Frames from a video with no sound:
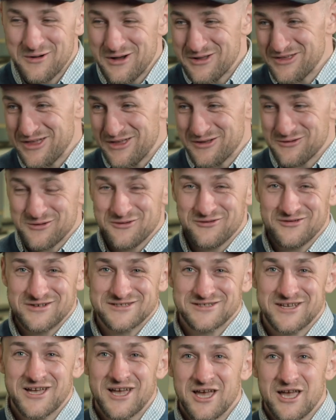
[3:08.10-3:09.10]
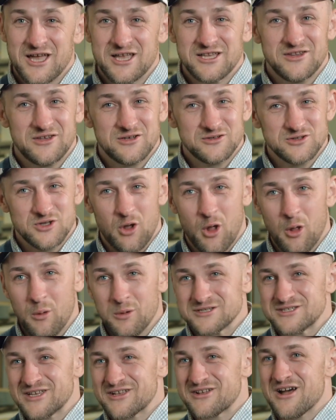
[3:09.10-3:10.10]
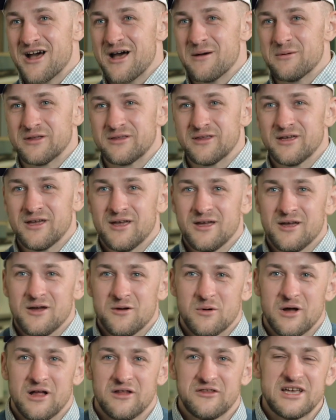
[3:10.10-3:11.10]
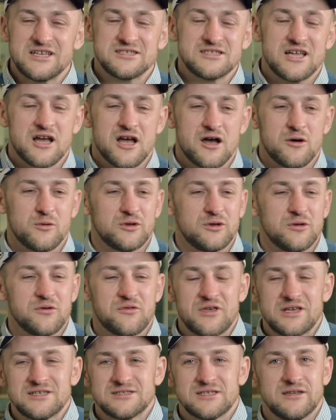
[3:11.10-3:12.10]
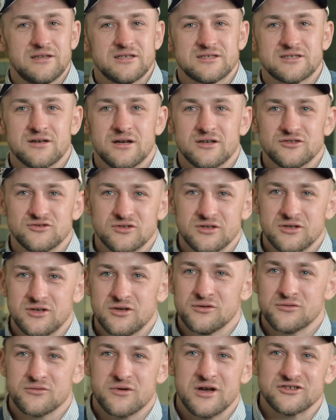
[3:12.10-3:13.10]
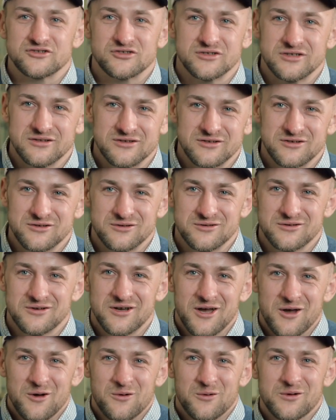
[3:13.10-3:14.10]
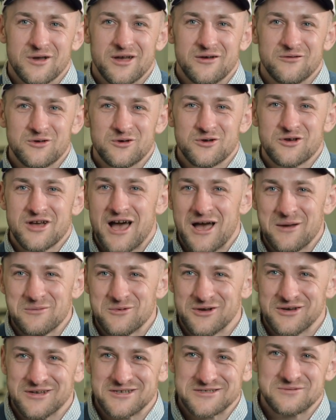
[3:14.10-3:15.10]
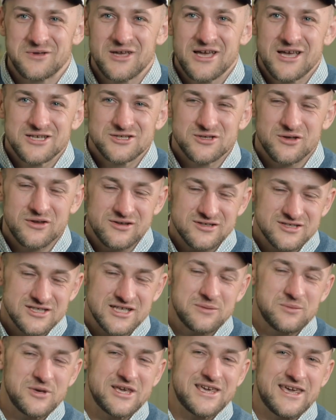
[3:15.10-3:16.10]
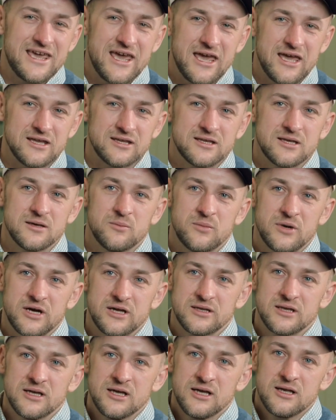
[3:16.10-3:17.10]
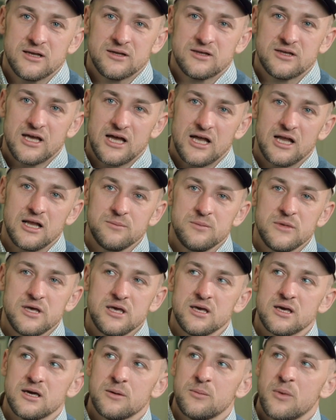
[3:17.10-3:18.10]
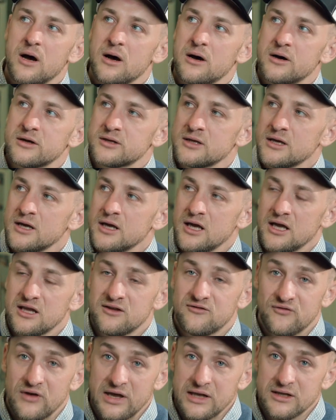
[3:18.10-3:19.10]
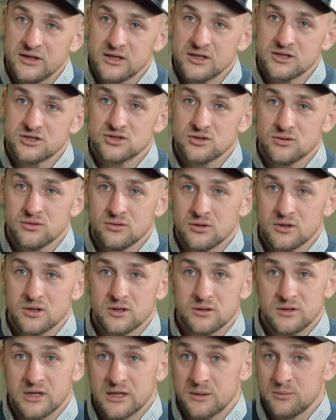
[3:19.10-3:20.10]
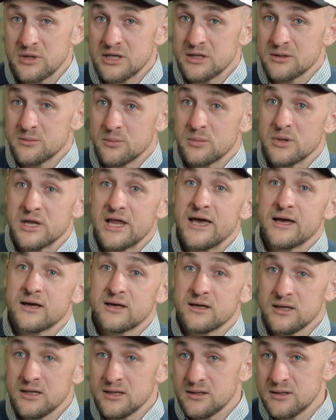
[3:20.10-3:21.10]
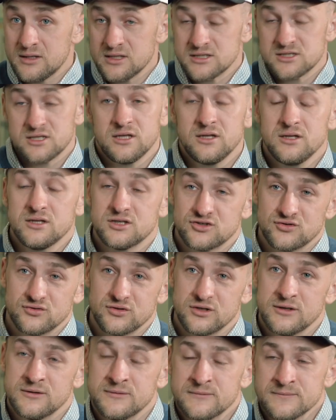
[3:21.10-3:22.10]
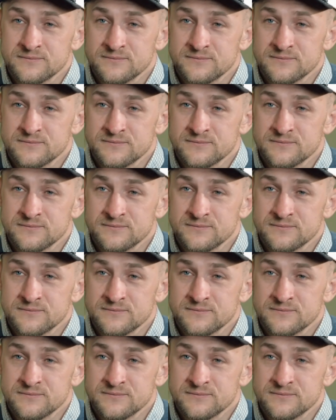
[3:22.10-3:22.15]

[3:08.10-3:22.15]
with other roofers, there's always the comment, "Well, that's not how we do things in this country. You're Russian. You're whatever. You're communist." So there's going to be hate. But tell me about advantage or like being black in this industry.